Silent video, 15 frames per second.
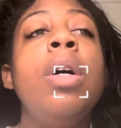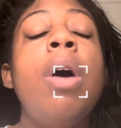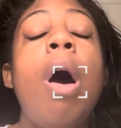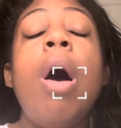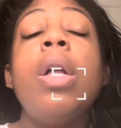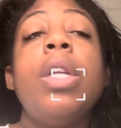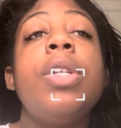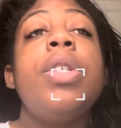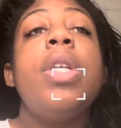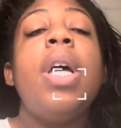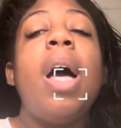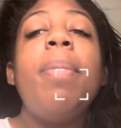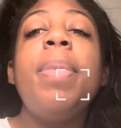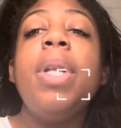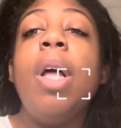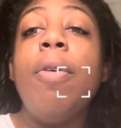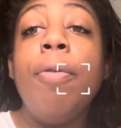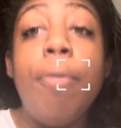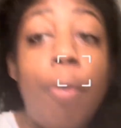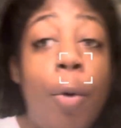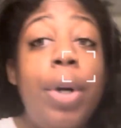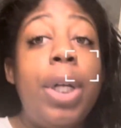Honestly, I've been
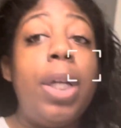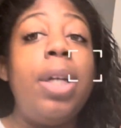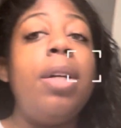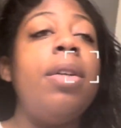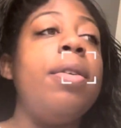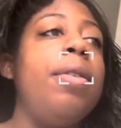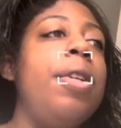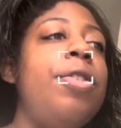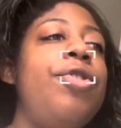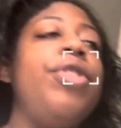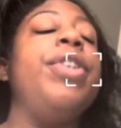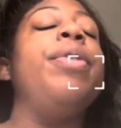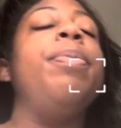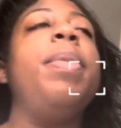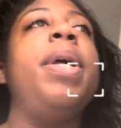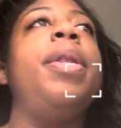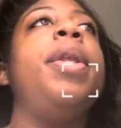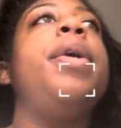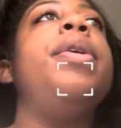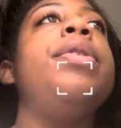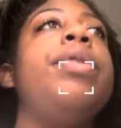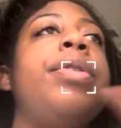avoiding gym, and
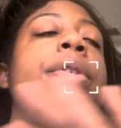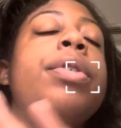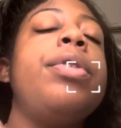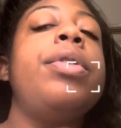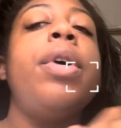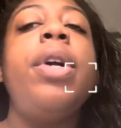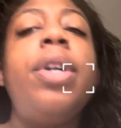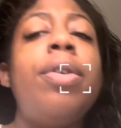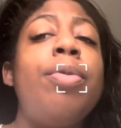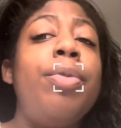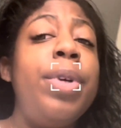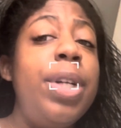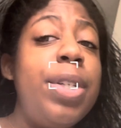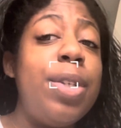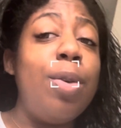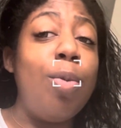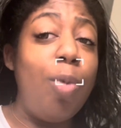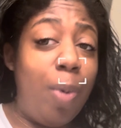there's a certain reason